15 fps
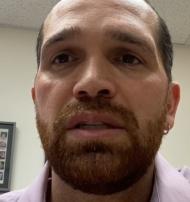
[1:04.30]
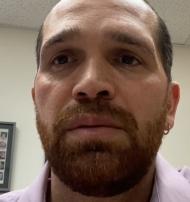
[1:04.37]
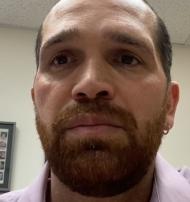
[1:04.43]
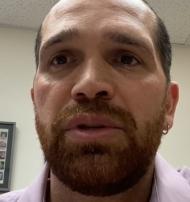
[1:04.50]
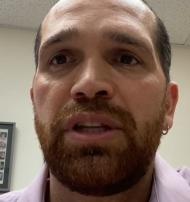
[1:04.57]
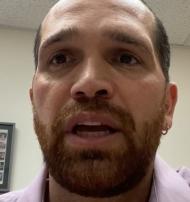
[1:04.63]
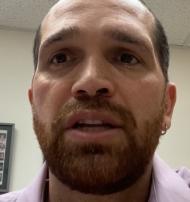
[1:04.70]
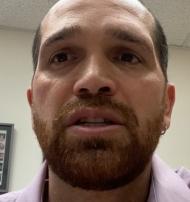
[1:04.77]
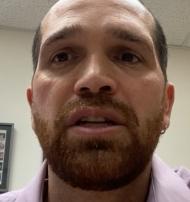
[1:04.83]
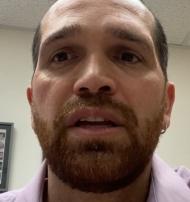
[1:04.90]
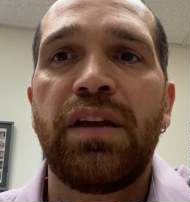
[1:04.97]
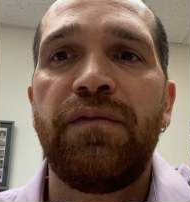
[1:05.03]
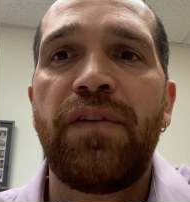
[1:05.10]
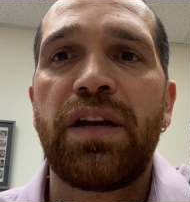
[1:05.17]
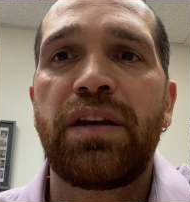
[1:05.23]
and potentially
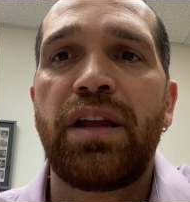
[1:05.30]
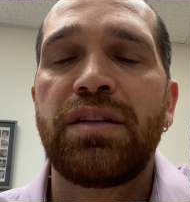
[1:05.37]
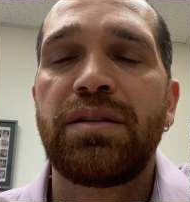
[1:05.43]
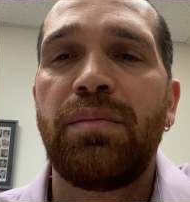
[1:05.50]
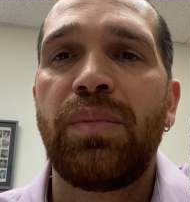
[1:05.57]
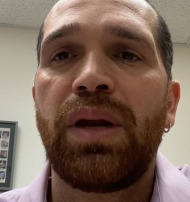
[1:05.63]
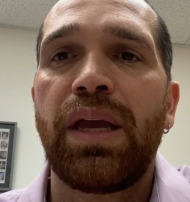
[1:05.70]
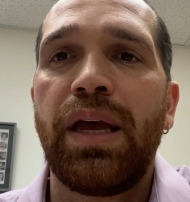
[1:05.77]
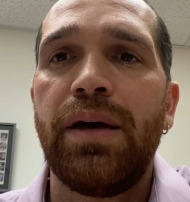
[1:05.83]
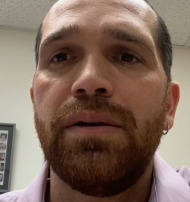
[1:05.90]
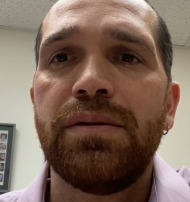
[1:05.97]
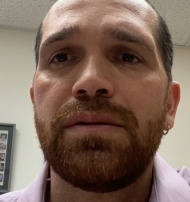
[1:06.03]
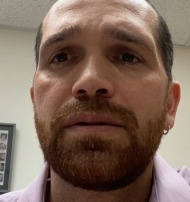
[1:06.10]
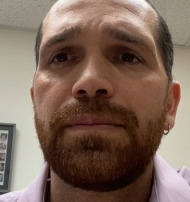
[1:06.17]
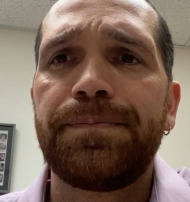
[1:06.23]
infecting somebody
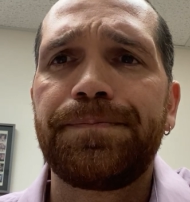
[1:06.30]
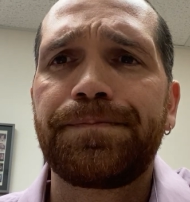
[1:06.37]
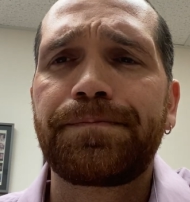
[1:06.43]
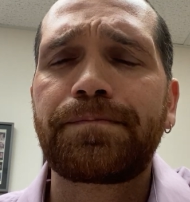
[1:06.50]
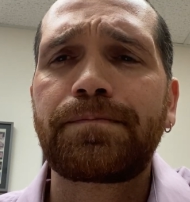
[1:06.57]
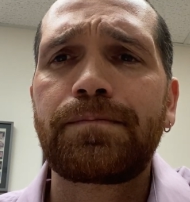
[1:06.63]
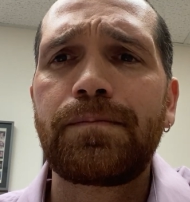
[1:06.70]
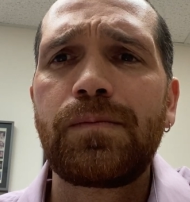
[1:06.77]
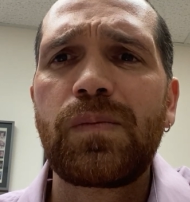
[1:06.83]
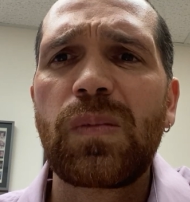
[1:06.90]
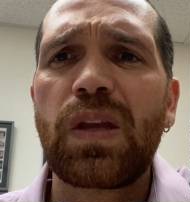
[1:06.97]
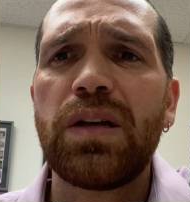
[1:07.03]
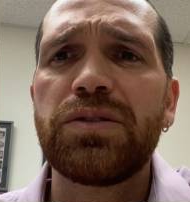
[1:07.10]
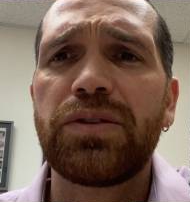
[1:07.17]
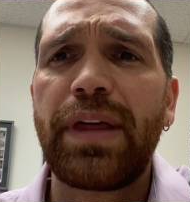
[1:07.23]
else.
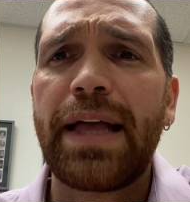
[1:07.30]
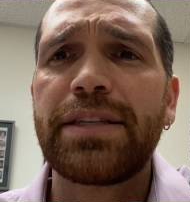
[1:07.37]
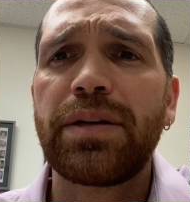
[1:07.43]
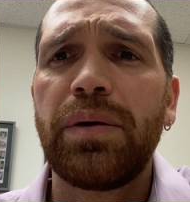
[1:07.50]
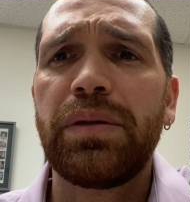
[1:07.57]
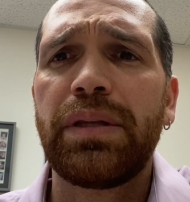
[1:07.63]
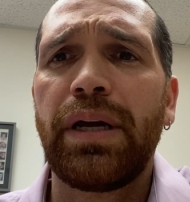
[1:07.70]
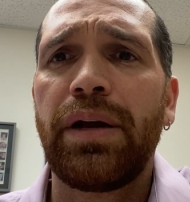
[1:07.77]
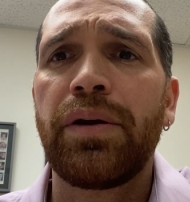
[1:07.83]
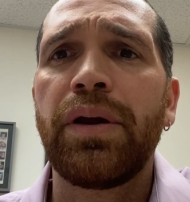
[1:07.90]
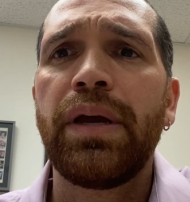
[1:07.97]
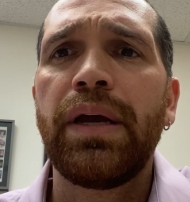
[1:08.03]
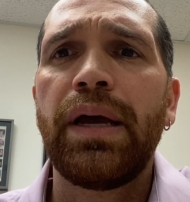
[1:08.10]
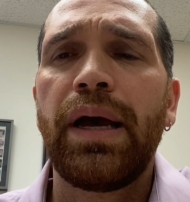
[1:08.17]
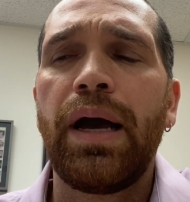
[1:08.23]
So that's out there.
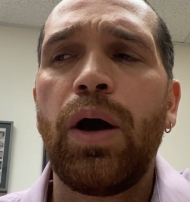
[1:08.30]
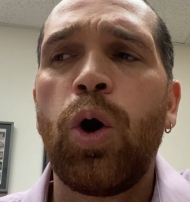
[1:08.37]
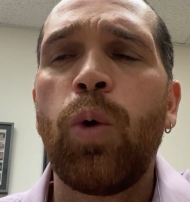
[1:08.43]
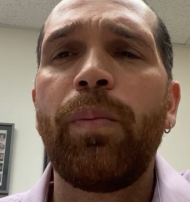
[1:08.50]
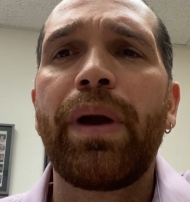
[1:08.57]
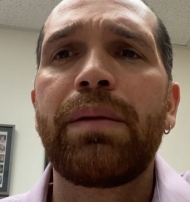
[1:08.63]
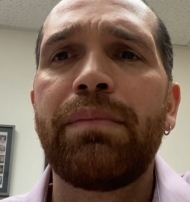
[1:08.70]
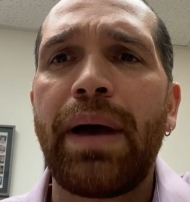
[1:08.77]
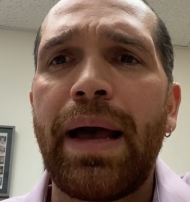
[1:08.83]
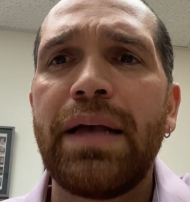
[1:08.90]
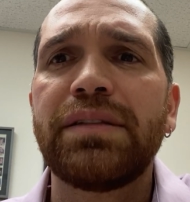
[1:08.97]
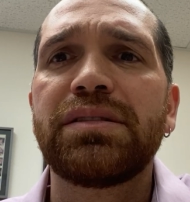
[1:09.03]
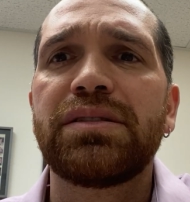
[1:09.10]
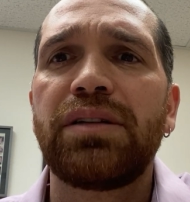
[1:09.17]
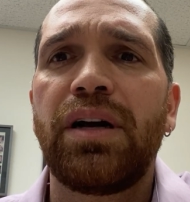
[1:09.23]
Homemade
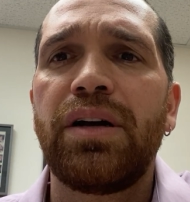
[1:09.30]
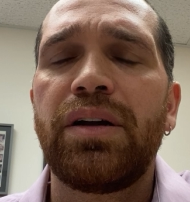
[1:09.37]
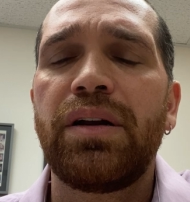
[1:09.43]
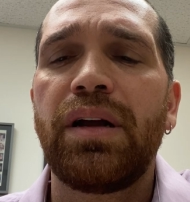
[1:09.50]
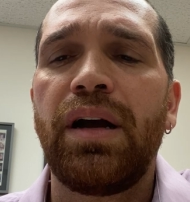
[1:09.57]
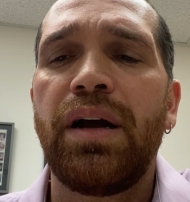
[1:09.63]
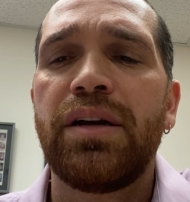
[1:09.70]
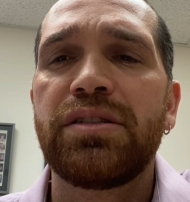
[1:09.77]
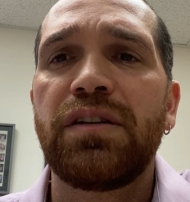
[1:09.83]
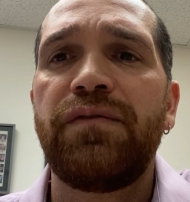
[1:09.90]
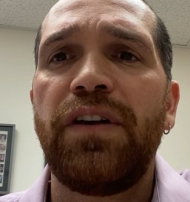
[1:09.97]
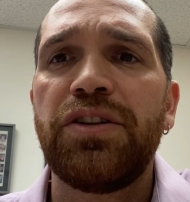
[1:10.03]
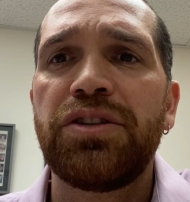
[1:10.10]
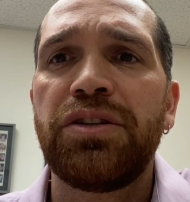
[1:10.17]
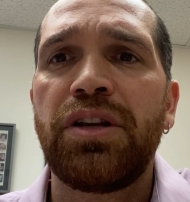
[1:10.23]
masks are
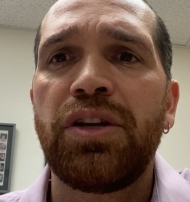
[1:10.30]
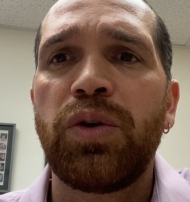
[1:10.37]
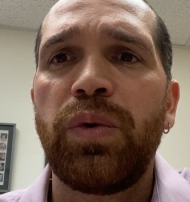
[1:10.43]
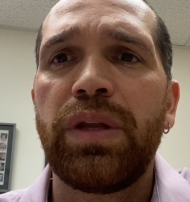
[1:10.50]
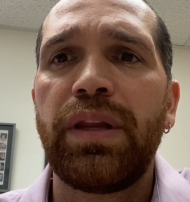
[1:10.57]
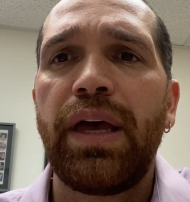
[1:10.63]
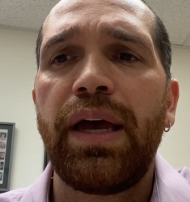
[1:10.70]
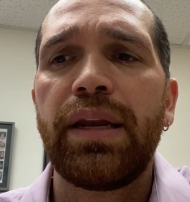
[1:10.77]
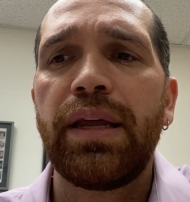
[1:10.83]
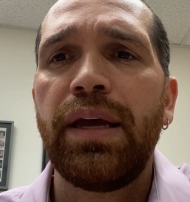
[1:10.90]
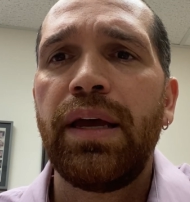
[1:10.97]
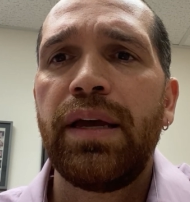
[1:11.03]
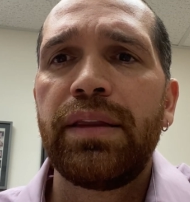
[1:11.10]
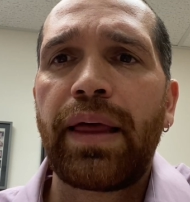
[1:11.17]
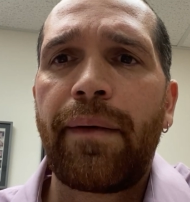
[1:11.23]
sufficient in doing that.
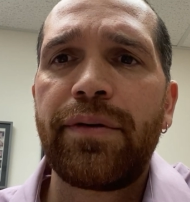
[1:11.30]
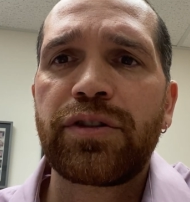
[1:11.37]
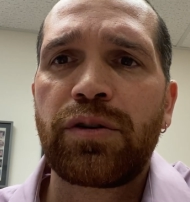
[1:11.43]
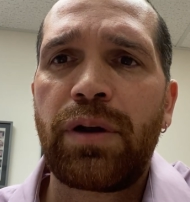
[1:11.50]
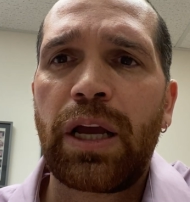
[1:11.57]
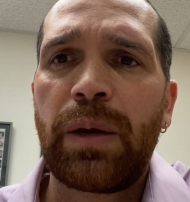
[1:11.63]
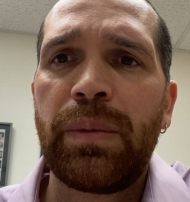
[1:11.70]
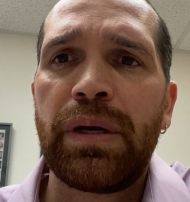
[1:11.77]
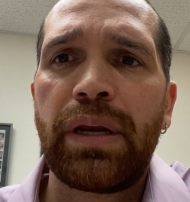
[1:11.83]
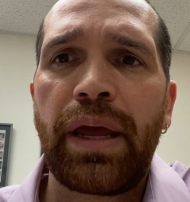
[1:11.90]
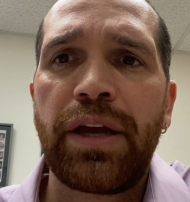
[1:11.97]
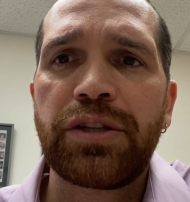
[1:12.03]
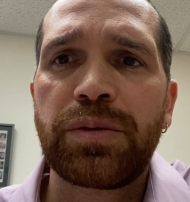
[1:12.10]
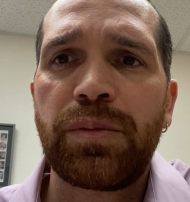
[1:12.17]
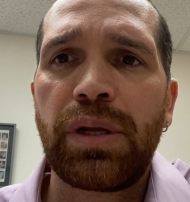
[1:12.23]
That was a
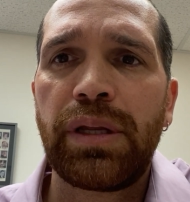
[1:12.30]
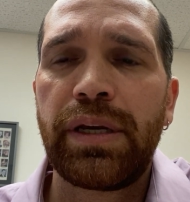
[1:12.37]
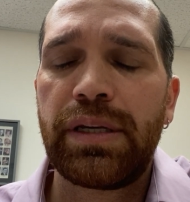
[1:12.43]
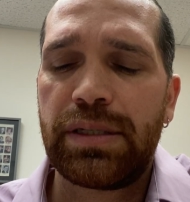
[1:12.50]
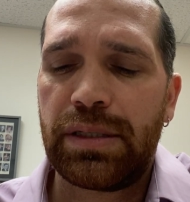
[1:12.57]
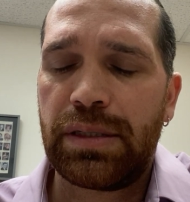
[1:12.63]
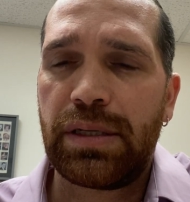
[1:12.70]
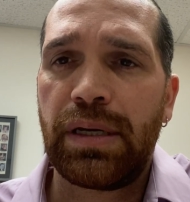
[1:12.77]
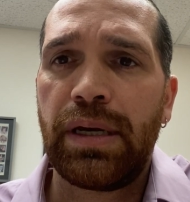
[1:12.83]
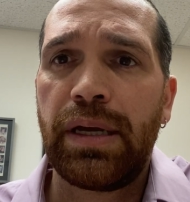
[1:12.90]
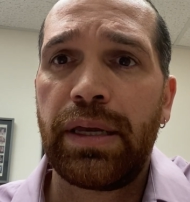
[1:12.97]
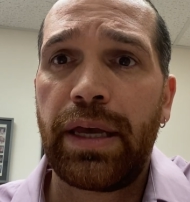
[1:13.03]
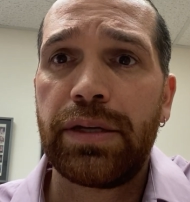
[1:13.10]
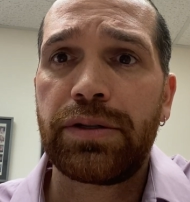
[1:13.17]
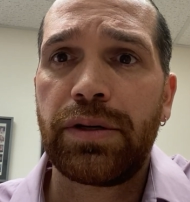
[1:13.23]
recommendation released
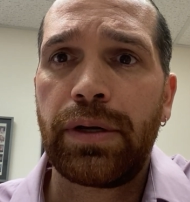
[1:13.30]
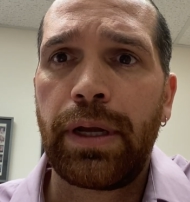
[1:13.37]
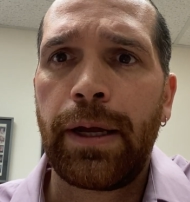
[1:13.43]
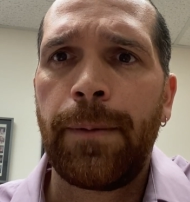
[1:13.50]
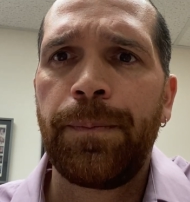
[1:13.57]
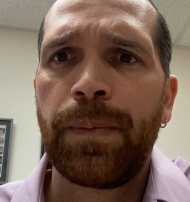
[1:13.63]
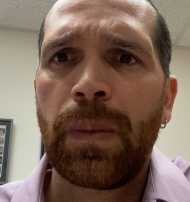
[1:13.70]
yesterday.